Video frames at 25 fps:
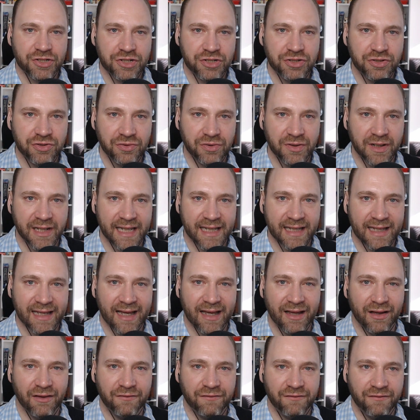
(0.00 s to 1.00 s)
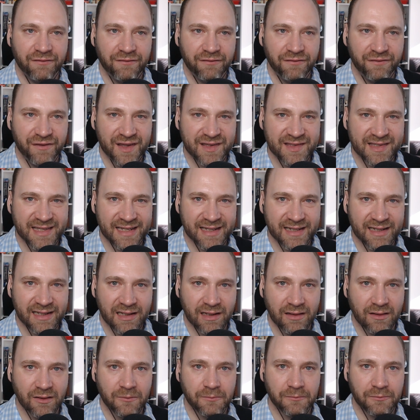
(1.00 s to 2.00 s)
doing a
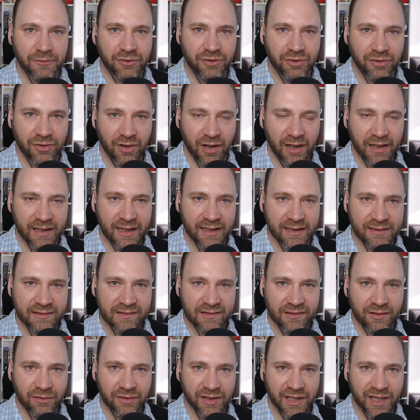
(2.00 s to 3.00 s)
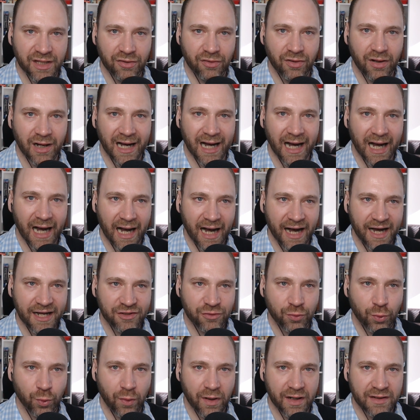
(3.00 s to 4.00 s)
physical product, so you're a
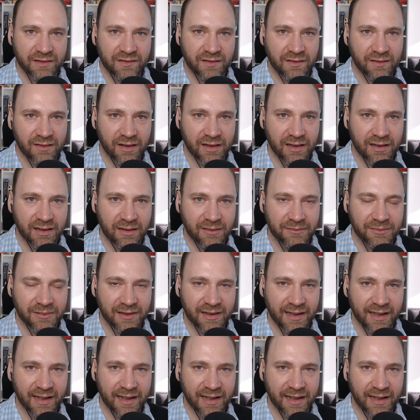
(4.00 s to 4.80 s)
hardware startup.